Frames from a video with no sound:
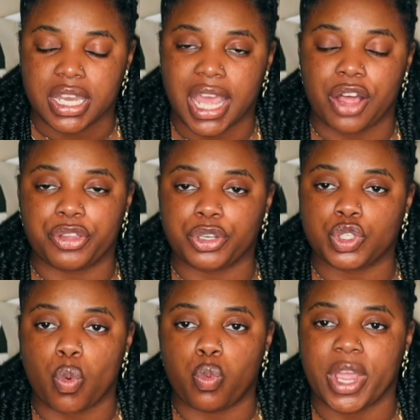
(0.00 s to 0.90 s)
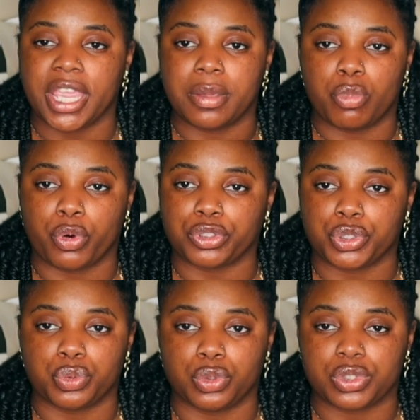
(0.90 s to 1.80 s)
Now, there's way more
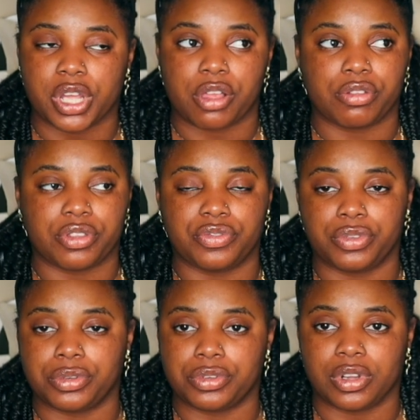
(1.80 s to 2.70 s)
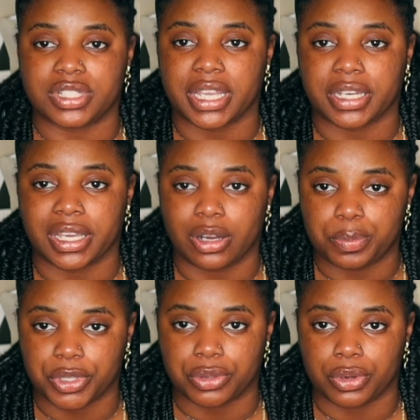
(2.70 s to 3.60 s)
tools other than voodoo dolls that can
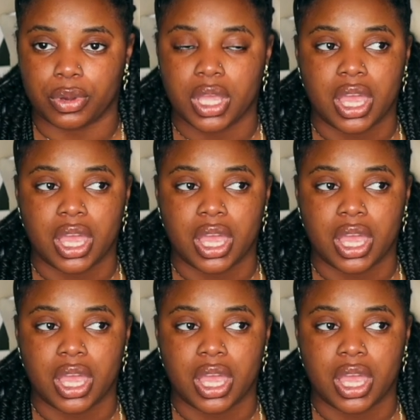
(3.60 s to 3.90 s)
help you.